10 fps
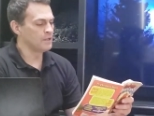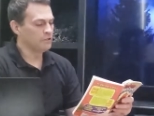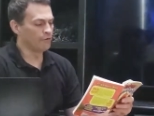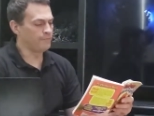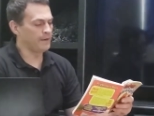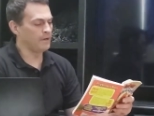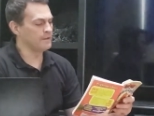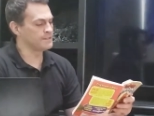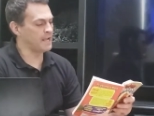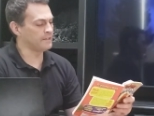Your fear
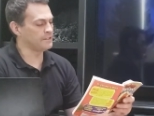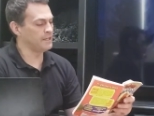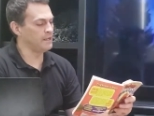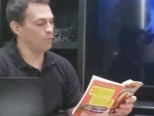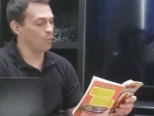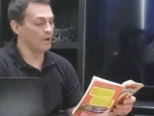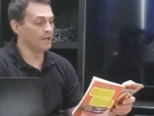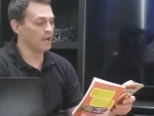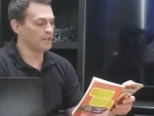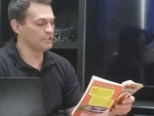has got to hit
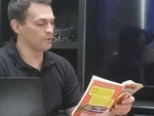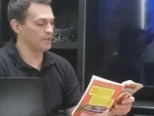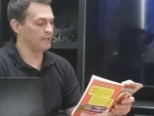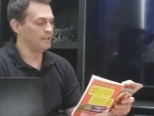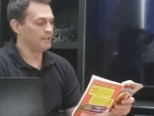100.